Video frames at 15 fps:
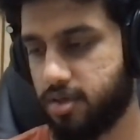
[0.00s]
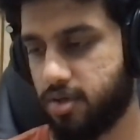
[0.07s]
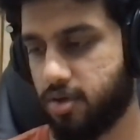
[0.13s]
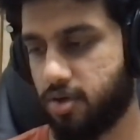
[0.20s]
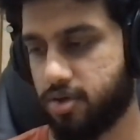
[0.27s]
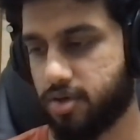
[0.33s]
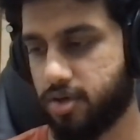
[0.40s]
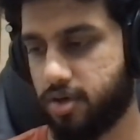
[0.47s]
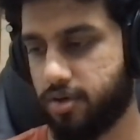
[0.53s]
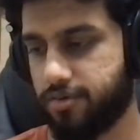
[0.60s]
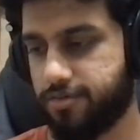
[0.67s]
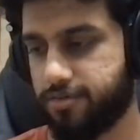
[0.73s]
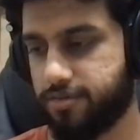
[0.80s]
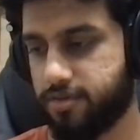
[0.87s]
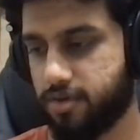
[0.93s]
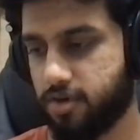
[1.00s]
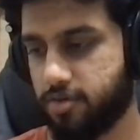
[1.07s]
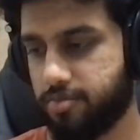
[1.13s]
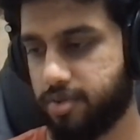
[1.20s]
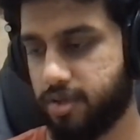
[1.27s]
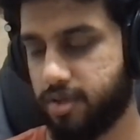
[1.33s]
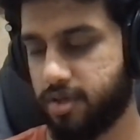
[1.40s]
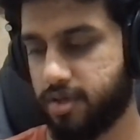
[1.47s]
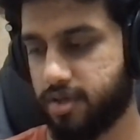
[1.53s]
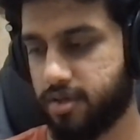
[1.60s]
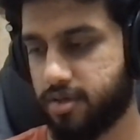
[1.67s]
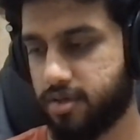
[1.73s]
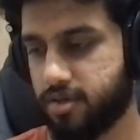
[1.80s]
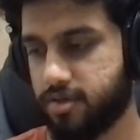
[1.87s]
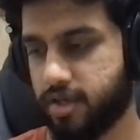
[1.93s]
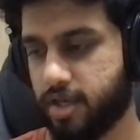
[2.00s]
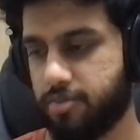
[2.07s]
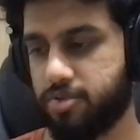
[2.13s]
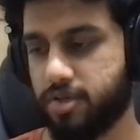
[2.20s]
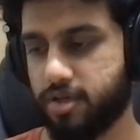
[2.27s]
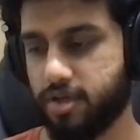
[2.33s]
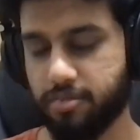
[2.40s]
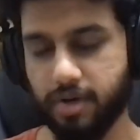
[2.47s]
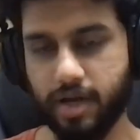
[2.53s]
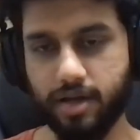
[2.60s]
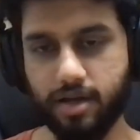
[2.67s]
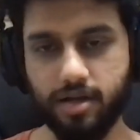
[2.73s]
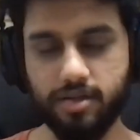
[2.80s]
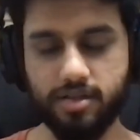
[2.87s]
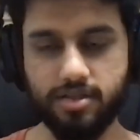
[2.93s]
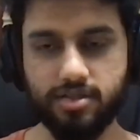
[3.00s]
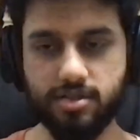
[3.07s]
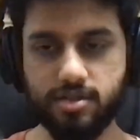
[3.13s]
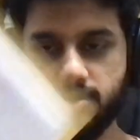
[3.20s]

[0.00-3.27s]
not of, not P, right? Can you put this in a bracket like this?